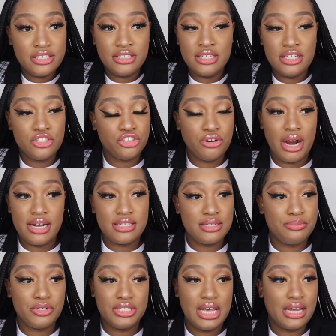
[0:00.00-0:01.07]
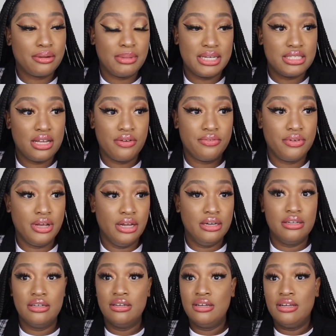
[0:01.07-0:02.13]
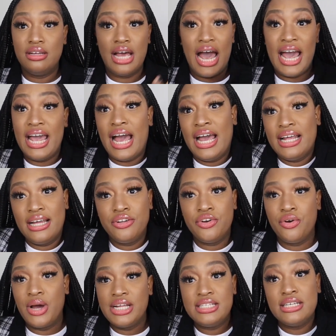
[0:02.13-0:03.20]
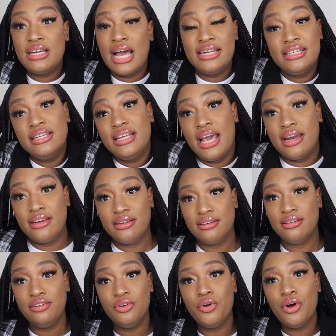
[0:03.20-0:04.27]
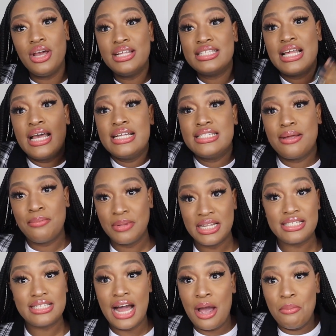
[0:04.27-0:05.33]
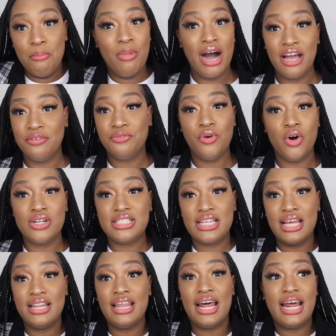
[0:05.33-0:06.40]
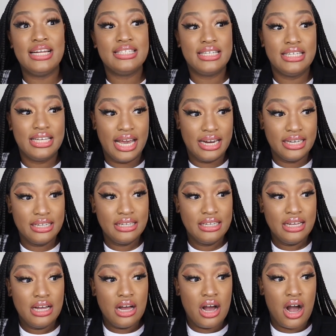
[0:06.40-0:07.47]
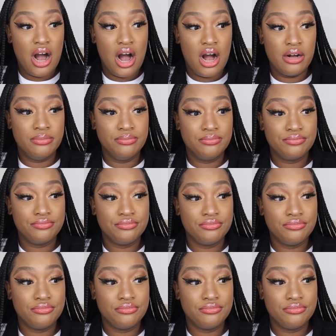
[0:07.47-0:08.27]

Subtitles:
did try to protect myself, and I did get it. It's not my fault that I did get it. I'm